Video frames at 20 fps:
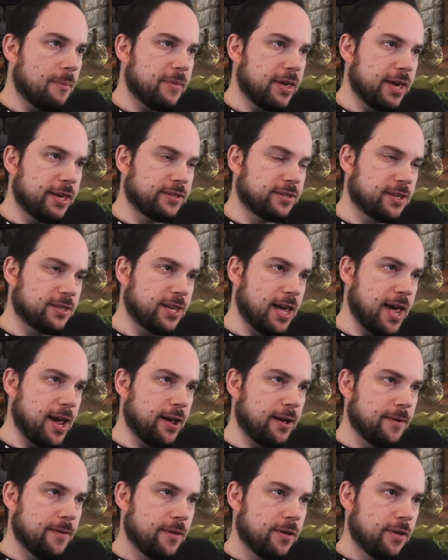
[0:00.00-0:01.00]
is to
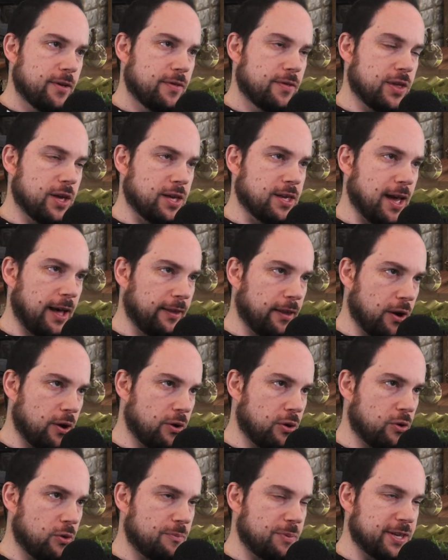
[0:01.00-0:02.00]
take the
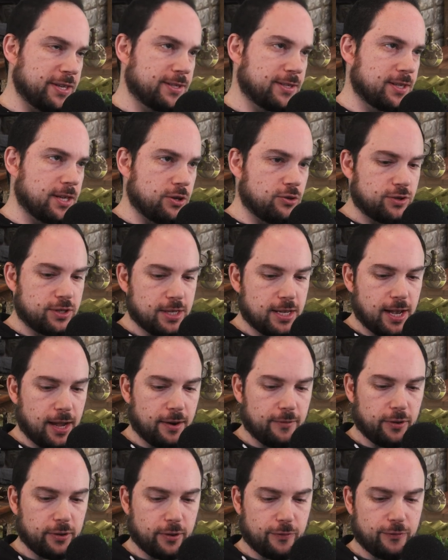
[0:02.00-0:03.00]
yellow pieces that you see
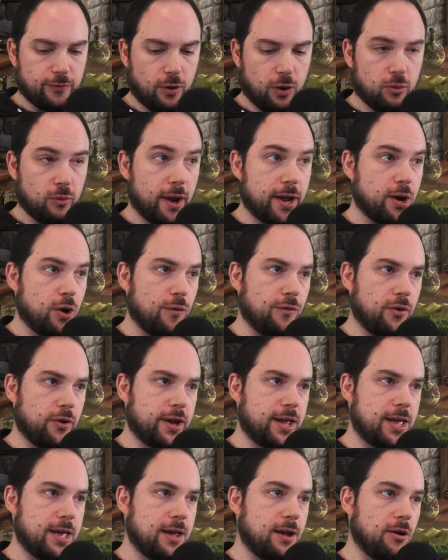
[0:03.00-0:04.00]
kind of on the far right over
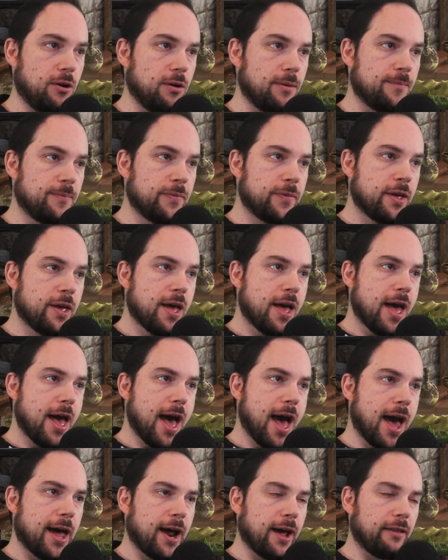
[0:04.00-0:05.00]
here.
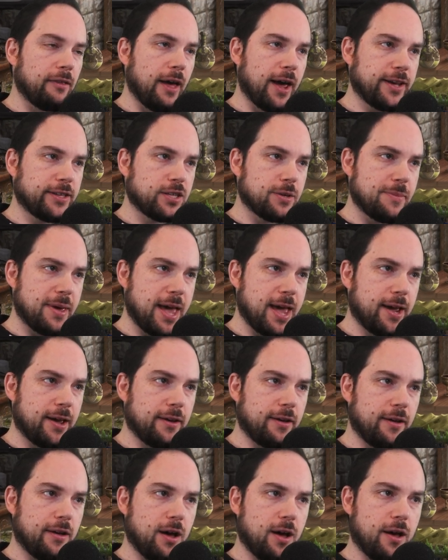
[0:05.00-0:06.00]
And I like to
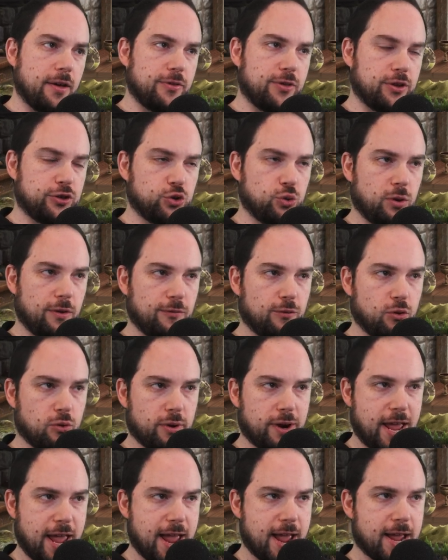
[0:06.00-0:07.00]
make the sort of
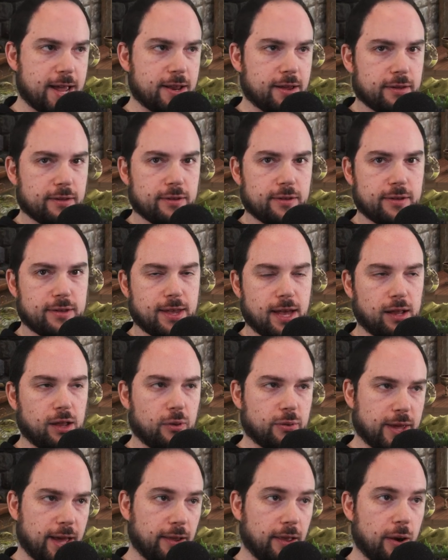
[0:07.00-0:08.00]
grenade
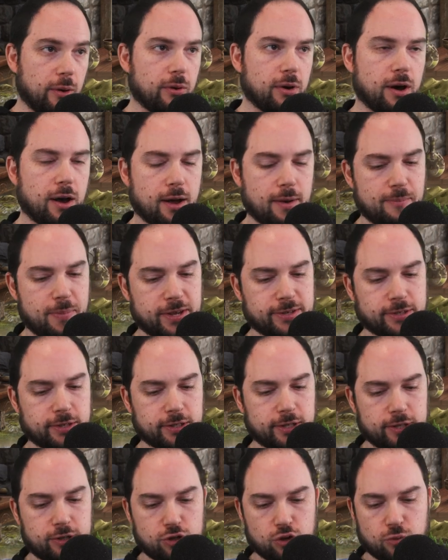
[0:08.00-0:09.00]
yellow,
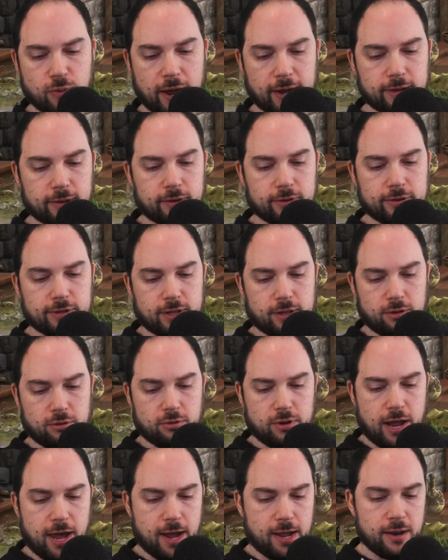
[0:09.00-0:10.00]
basically 2 regulars in the
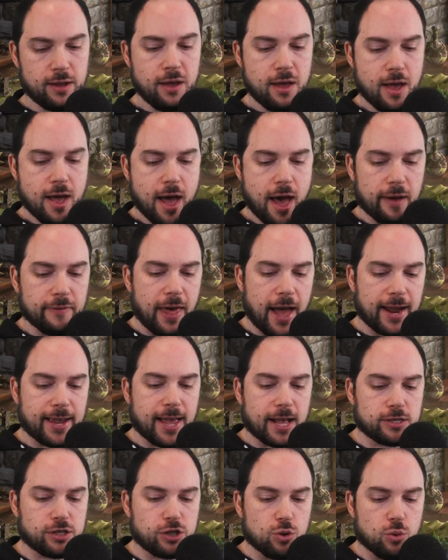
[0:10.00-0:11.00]
grenade. And that
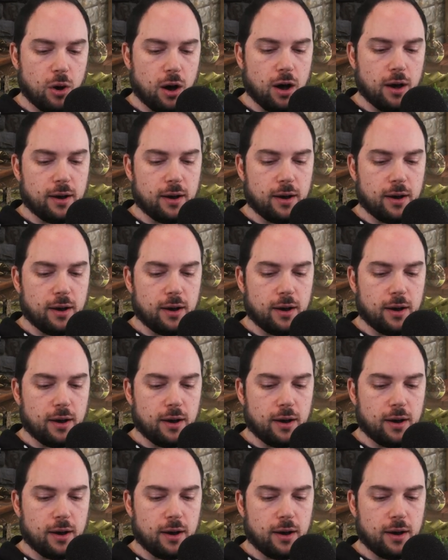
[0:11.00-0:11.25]
gets you,